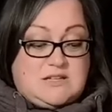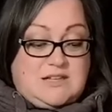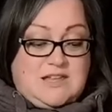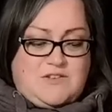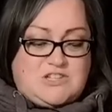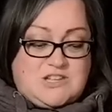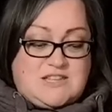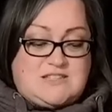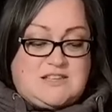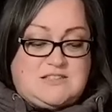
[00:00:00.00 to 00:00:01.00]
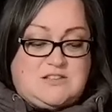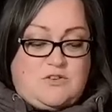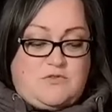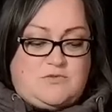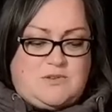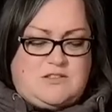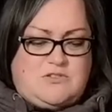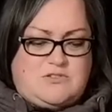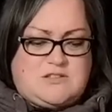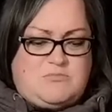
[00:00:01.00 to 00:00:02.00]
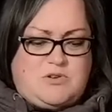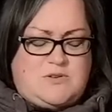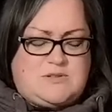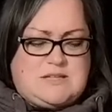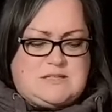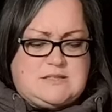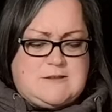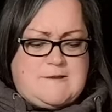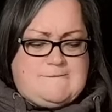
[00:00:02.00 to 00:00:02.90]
leaving Jesus covered with cuts and bruises.